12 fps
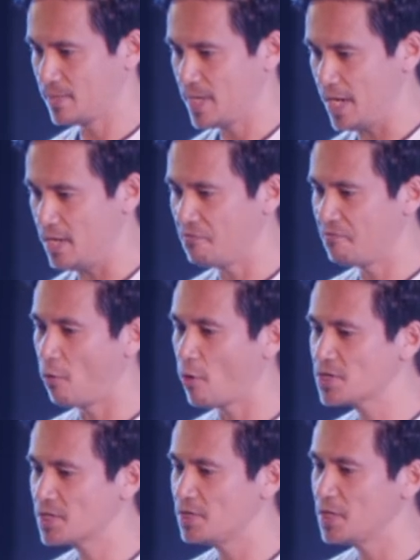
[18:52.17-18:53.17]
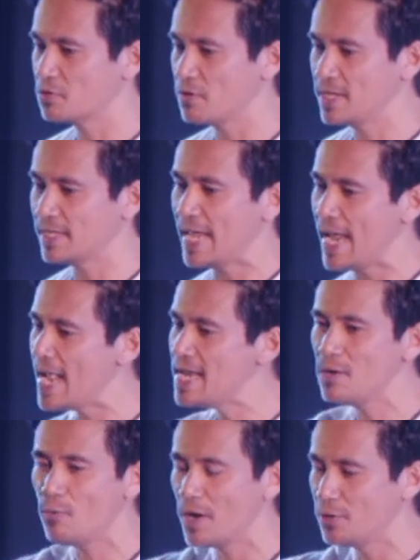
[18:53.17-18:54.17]
and enforce a decree that
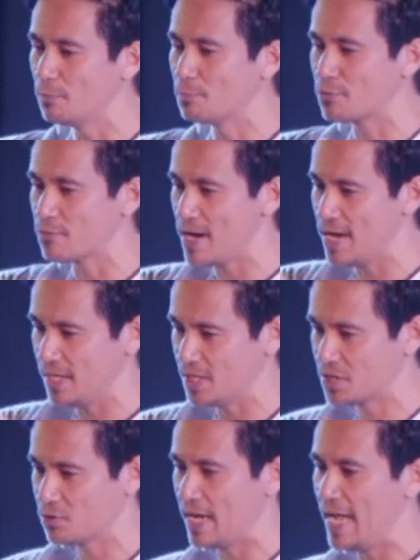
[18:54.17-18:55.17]
anyone who prays to